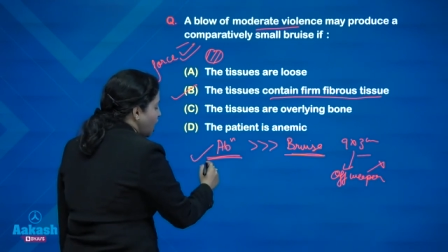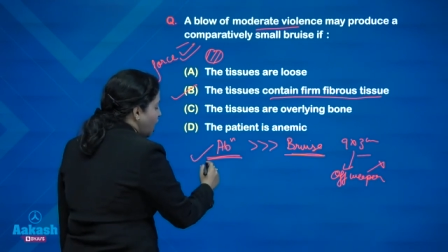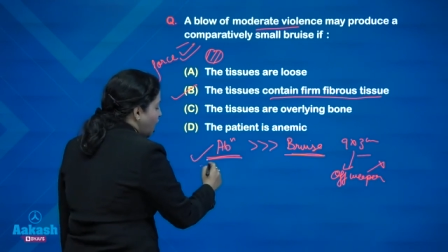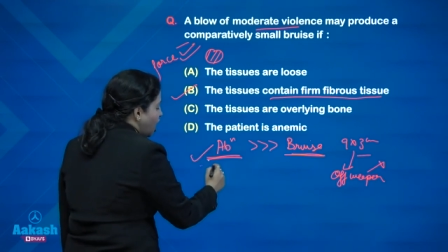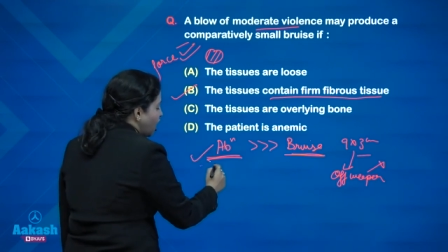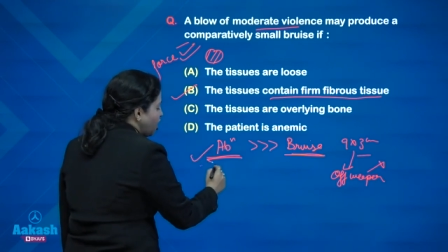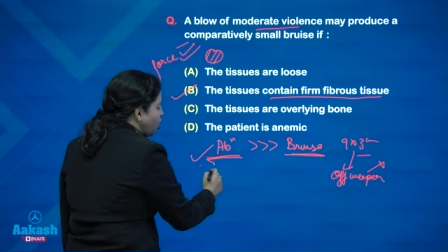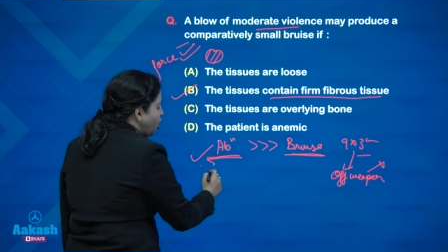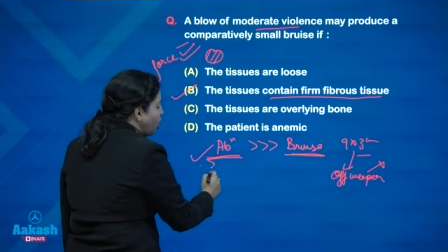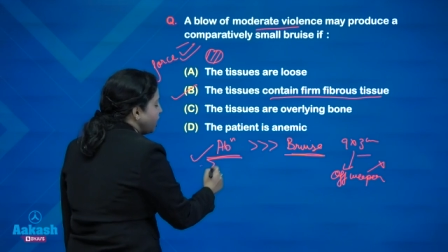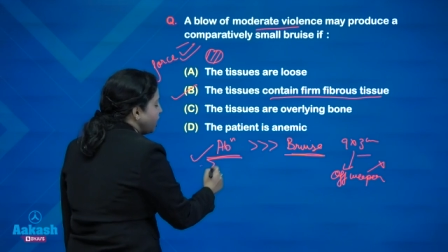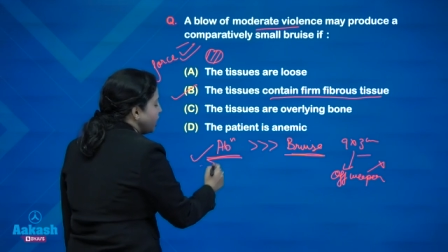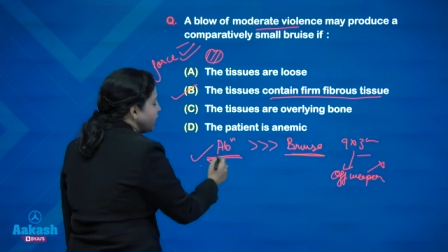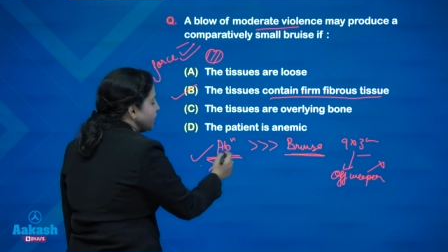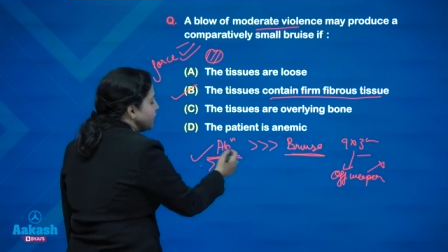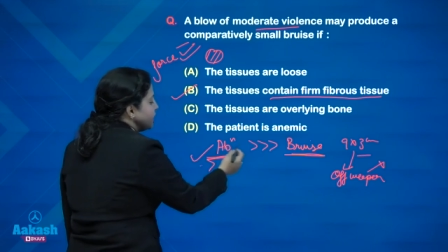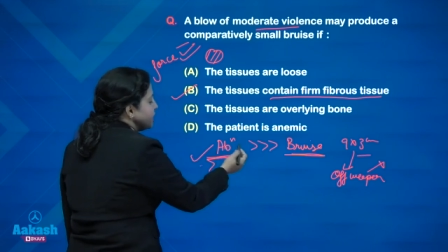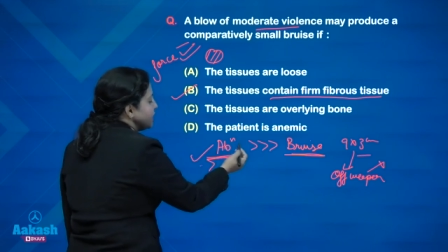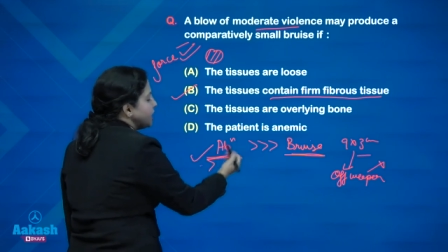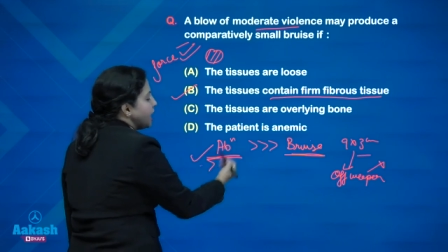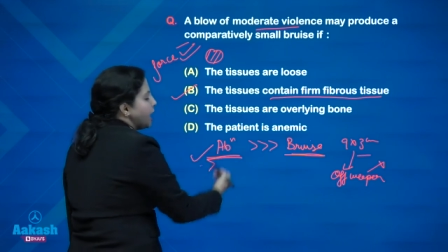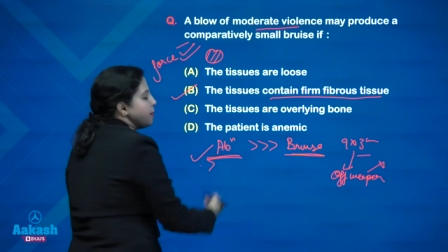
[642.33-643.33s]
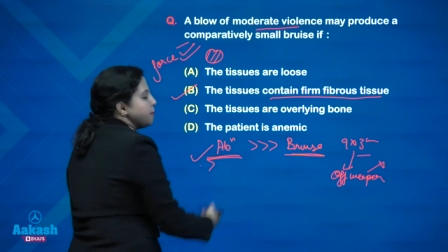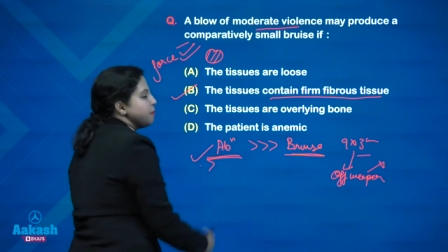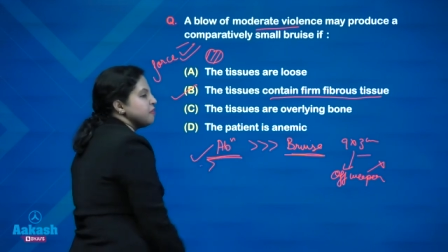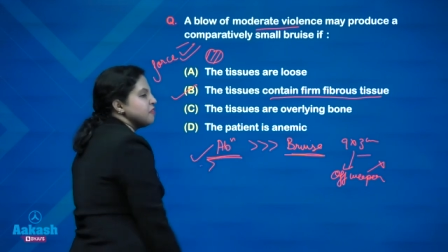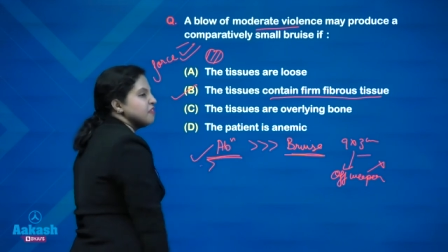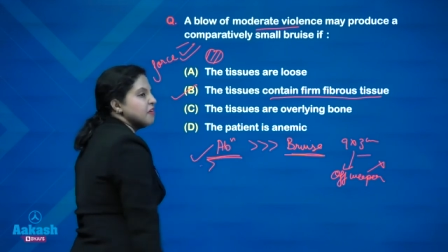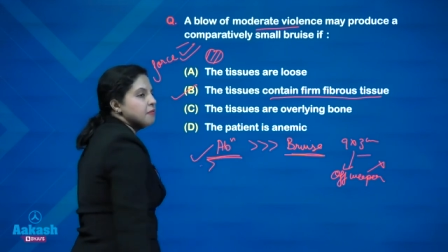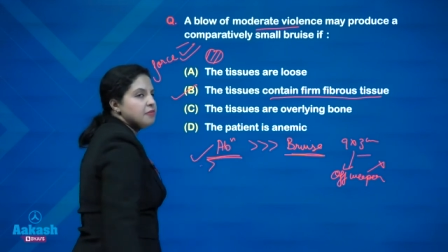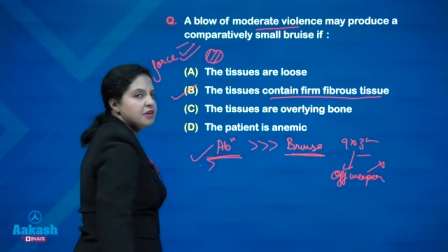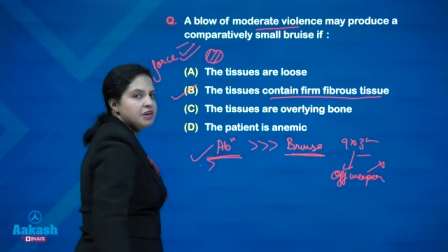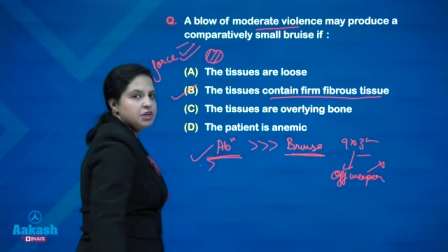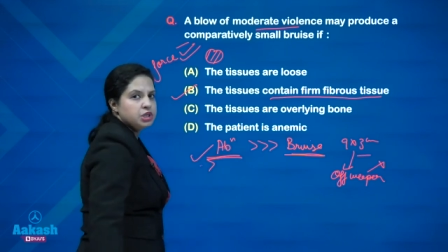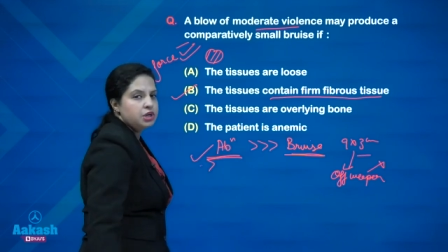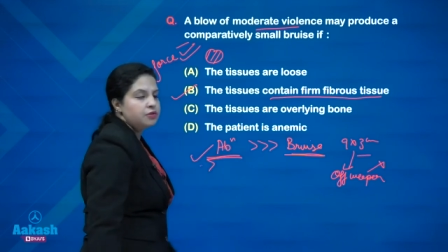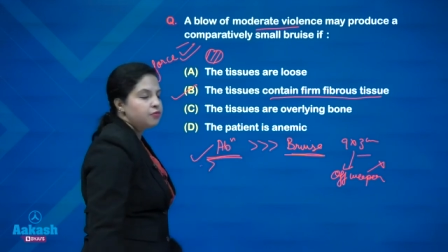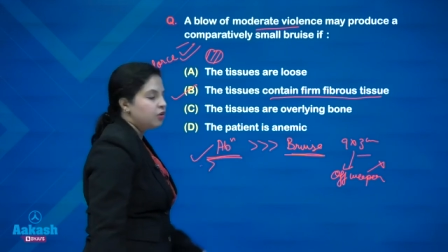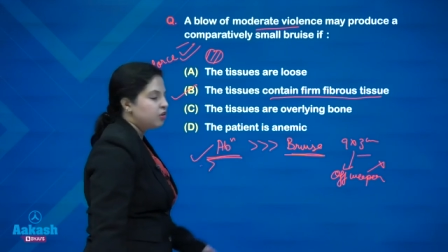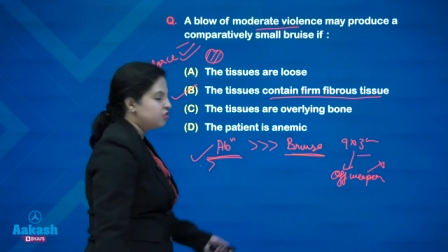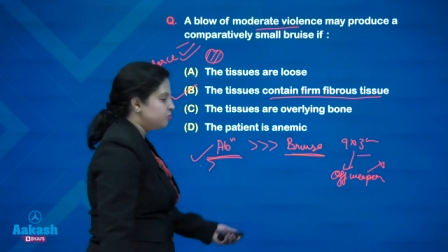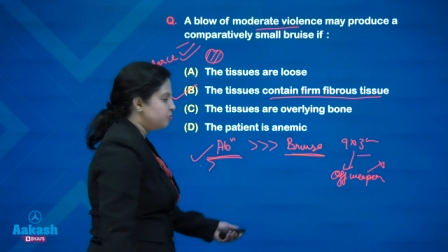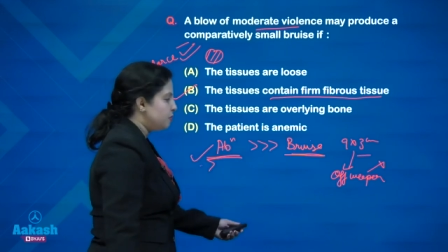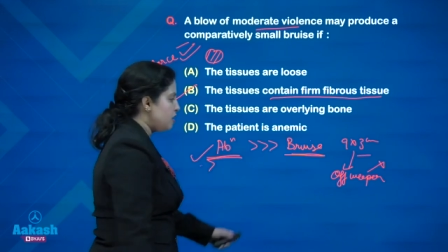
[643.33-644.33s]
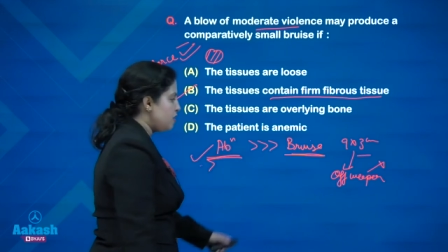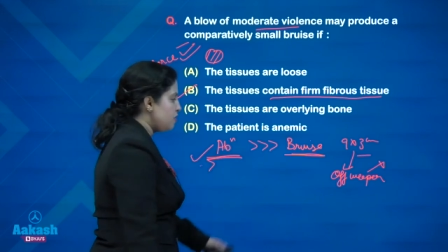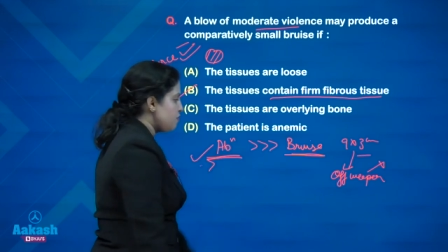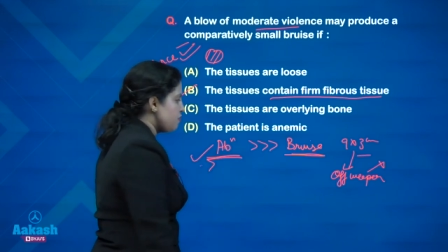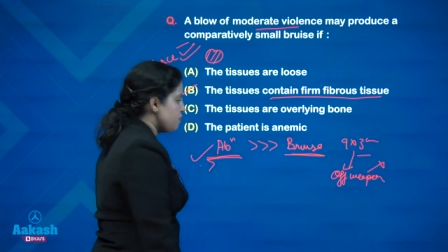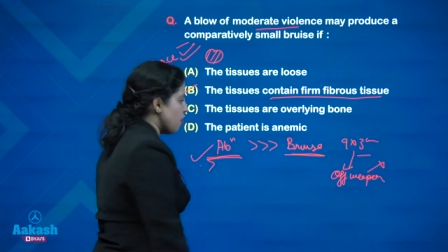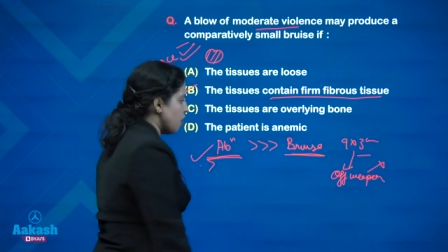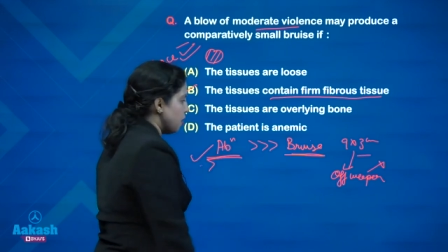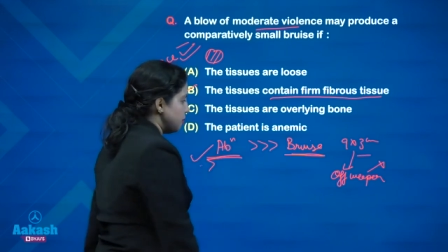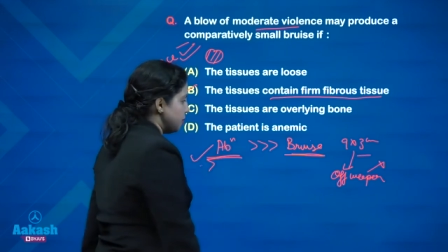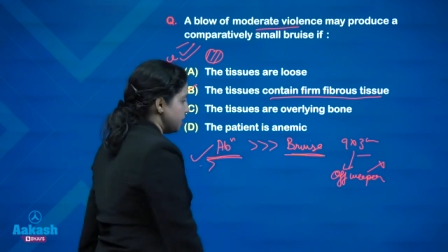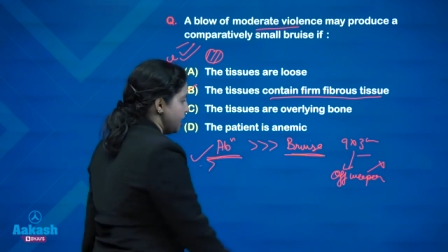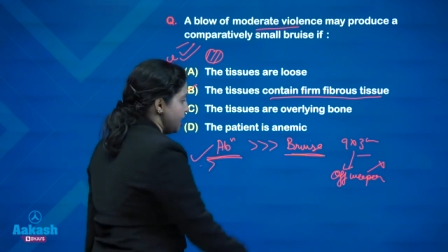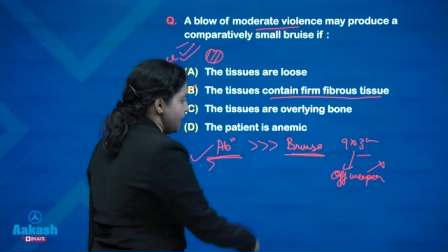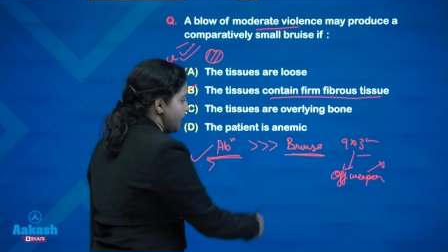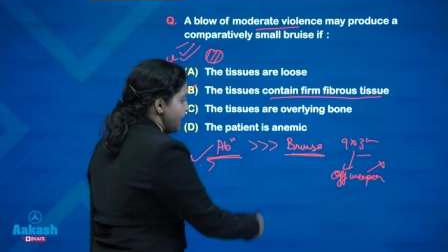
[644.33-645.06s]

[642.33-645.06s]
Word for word: accordingly the type of abrasion was being formed.